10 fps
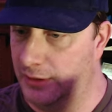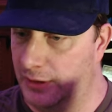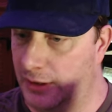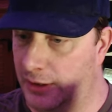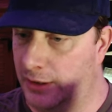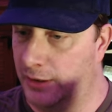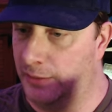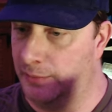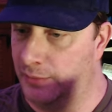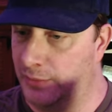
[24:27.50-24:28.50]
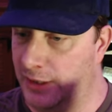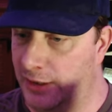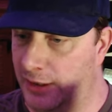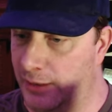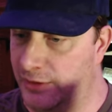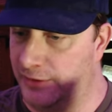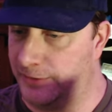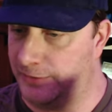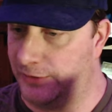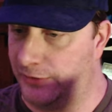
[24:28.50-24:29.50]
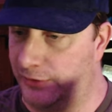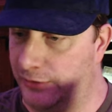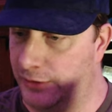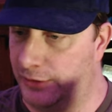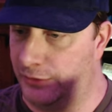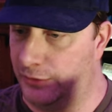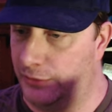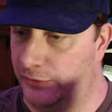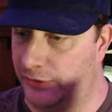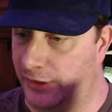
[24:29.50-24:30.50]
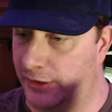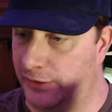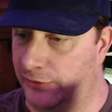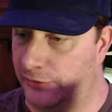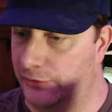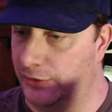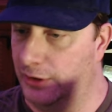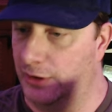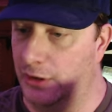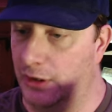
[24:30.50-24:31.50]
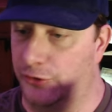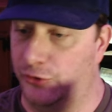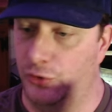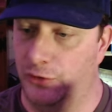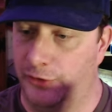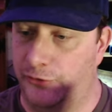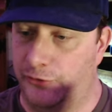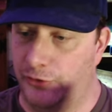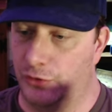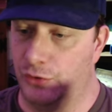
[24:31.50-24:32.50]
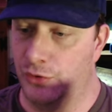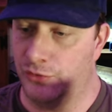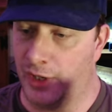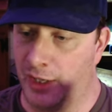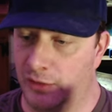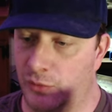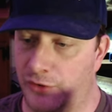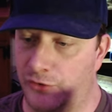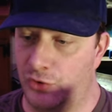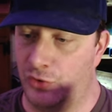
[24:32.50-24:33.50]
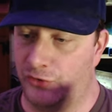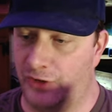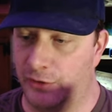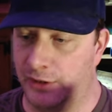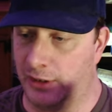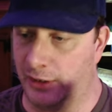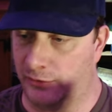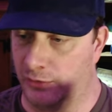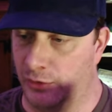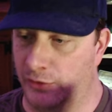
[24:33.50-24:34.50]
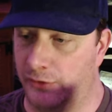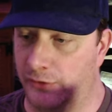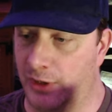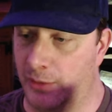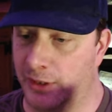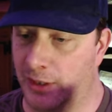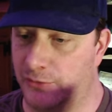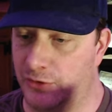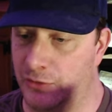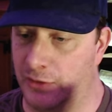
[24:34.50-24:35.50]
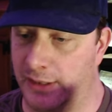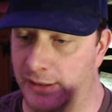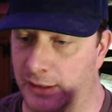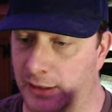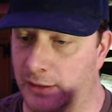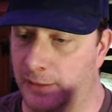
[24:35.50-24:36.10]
Um, M D fifty-six thirty-two says, a tourist Crew Dragon with two Saudi customers is coming up too, I think.